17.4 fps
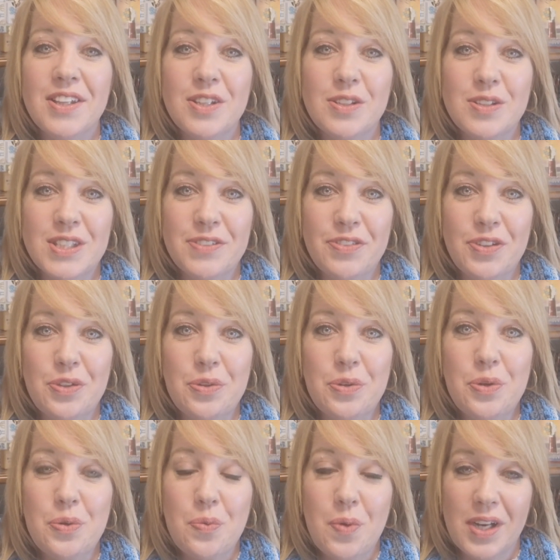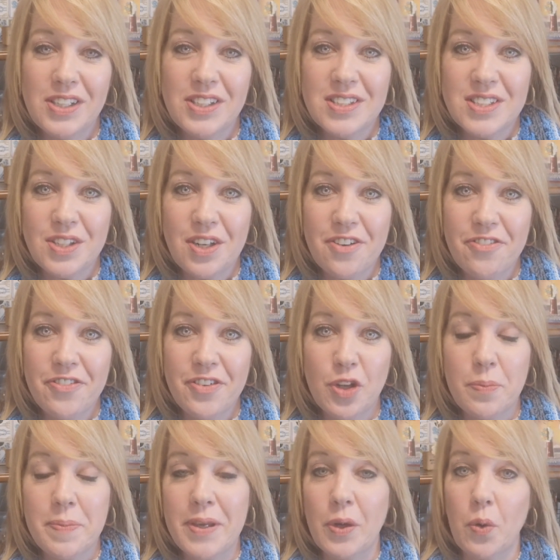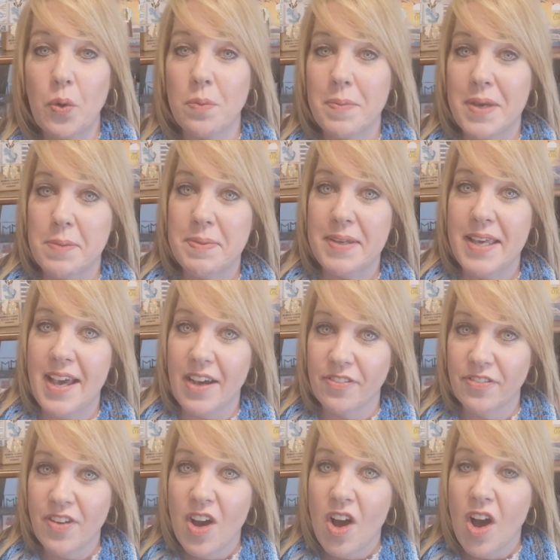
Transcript: those of you who want to start filming, or maybe have